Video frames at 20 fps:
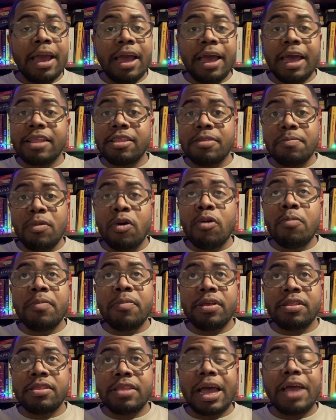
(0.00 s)
at the
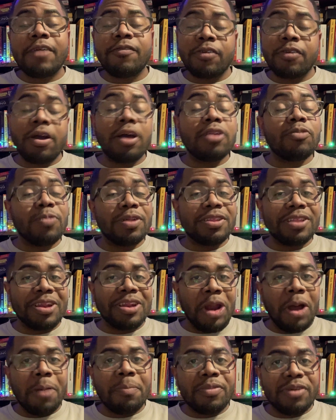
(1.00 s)
moment, I forgot what the
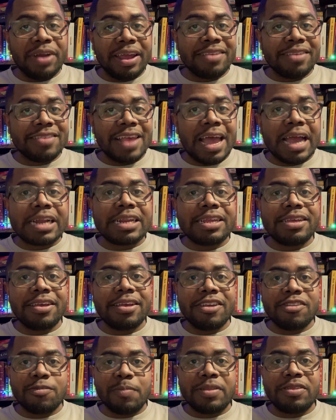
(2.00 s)
number exactly
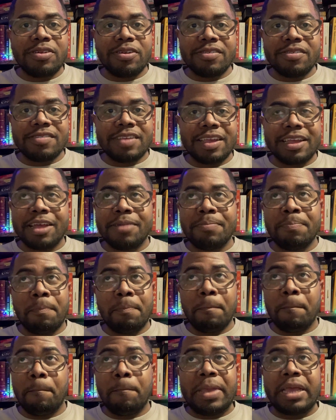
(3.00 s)
is, but there's like a
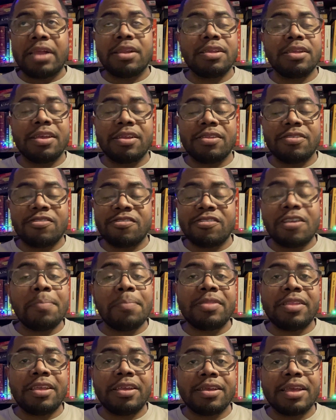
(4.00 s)
billion
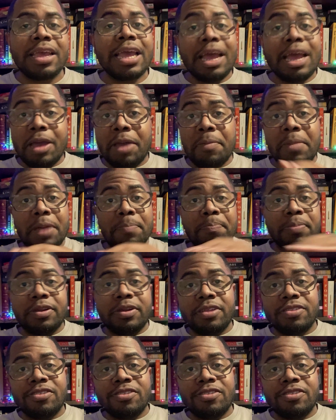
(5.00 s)
something. I might put it